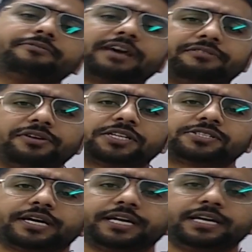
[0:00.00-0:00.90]
when we will
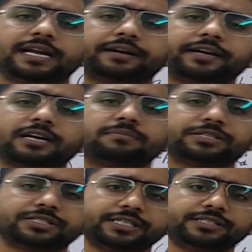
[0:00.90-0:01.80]
study electrical
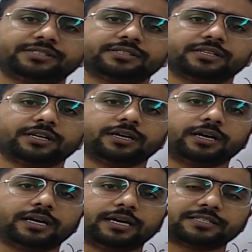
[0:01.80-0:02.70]
machines
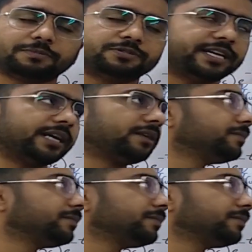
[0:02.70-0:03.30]
subject.